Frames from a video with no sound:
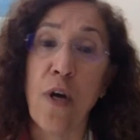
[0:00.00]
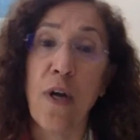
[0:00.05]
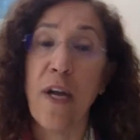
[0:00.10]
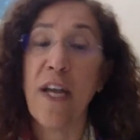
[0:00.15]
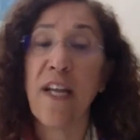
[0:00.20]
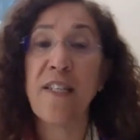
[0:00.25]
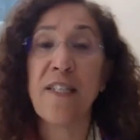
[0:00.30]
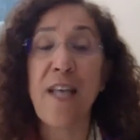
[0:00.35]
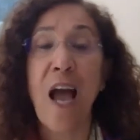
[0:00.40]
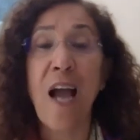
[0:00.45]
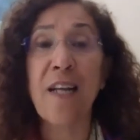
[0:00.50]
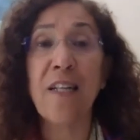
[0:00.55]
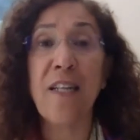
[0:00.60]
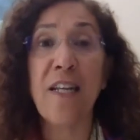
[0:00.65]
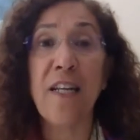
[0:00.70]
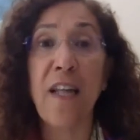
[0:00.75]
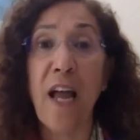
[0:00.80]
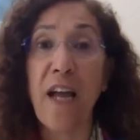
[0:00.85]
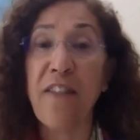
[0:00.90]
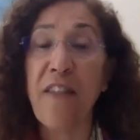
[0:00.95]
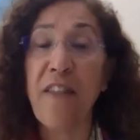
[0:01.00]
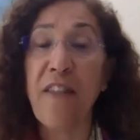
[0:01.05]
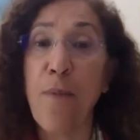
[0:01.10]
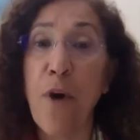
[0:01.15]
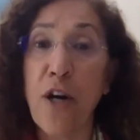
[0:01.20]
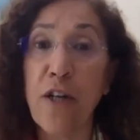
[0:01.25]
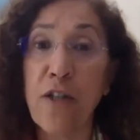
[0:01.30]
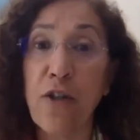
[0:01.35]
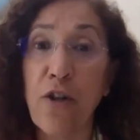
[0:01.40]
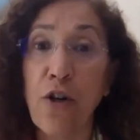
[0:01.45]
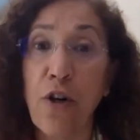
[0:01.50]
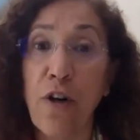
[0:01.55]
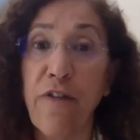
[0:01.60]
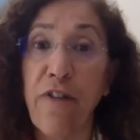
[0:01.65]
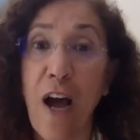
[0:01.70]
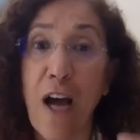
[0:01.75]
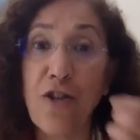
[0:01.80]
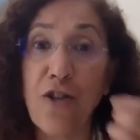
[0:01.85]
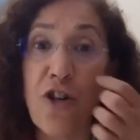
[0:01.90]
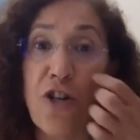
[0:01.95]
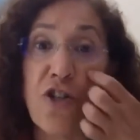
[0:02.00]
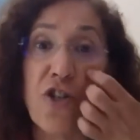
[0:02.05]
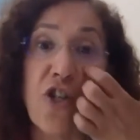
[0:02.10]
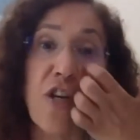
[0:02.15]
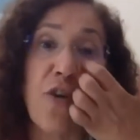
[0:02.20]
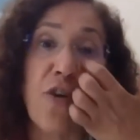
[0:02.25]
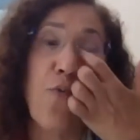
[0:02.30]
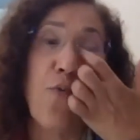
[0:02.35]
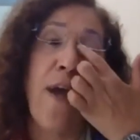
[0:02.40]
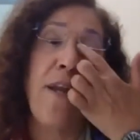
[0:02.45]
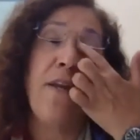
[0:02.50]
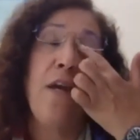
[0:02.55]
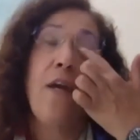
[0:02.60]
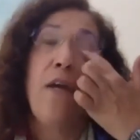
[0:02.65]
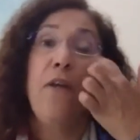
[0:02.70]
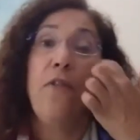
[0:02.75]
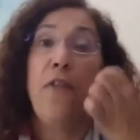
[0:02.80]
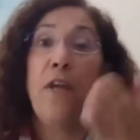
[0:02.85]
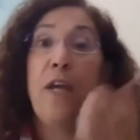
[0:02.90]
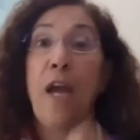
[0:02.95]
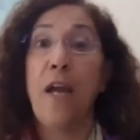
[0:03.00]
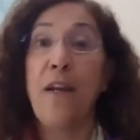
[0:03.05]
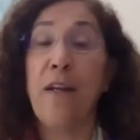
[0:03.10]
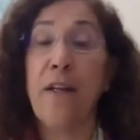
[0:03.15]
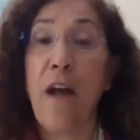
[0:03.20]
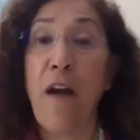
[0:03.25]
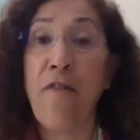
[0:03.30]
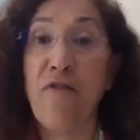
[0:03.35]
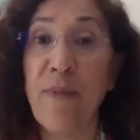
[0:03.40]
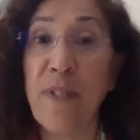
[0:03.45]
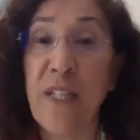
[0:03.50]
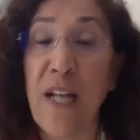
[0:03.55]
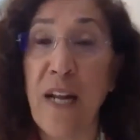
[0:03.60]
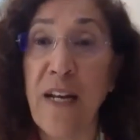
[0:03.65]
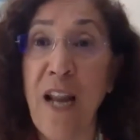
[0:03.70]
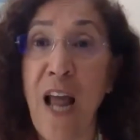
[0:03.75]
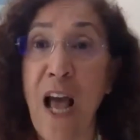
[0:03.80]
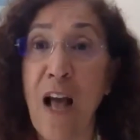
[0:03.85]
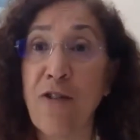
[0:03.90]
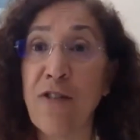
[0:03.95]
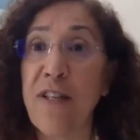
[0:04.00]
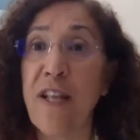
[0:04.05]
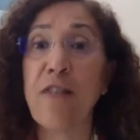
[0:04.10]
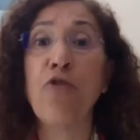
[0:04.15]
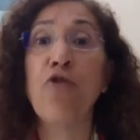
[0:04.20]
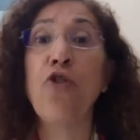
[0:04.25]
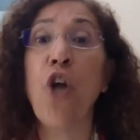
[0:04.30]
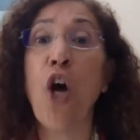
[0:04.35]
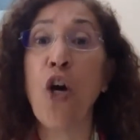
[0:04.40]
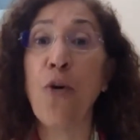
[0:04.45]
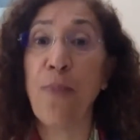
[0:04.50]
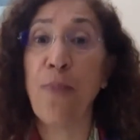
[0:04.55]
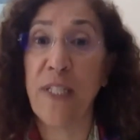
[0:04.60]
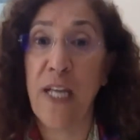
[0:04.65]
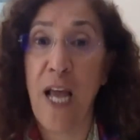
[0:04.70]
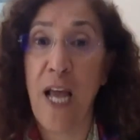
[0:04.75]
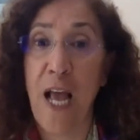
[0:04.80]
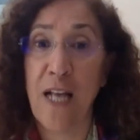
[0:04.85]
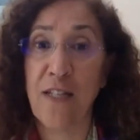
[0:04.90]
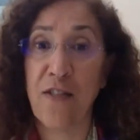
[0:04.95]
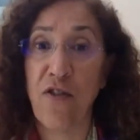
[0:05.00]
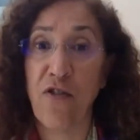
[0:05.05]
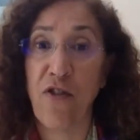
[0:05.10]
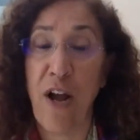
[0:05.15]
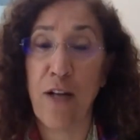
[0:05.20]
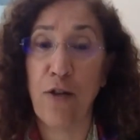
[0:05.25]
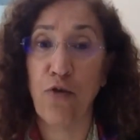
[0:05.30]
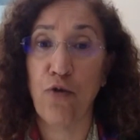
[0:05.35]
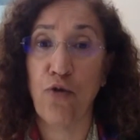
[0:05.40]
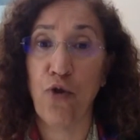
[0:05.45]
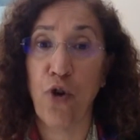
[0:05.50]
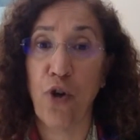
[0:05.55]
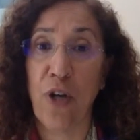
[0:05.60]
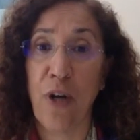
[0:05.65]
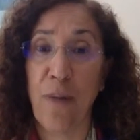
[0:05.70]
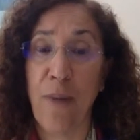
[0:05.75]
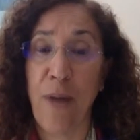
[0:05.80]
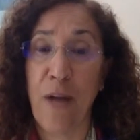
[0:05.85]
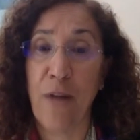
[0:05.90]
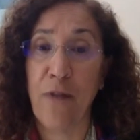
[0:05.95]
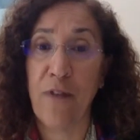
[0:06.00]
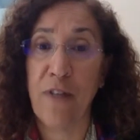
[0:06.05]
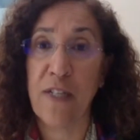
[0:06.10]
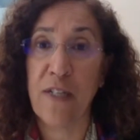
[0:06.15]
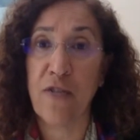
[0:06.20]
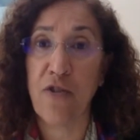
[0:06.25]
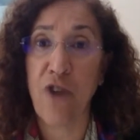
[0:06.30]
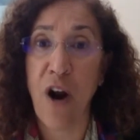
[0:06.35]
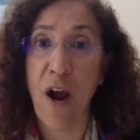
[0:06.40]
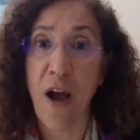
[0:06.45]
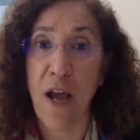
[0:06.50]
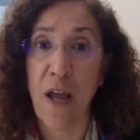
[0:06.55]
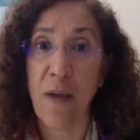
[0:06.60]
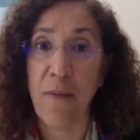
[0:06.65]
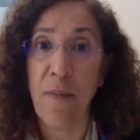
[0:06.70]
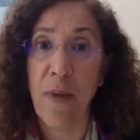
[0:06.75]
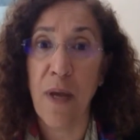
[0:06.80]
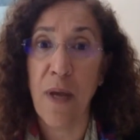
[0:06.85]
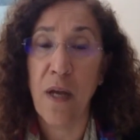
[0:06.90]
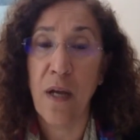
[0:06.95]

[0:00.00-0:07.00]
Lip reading: Exactly like the murder of Khashoggi, when the government announced that nobody has the right to talk about this crime.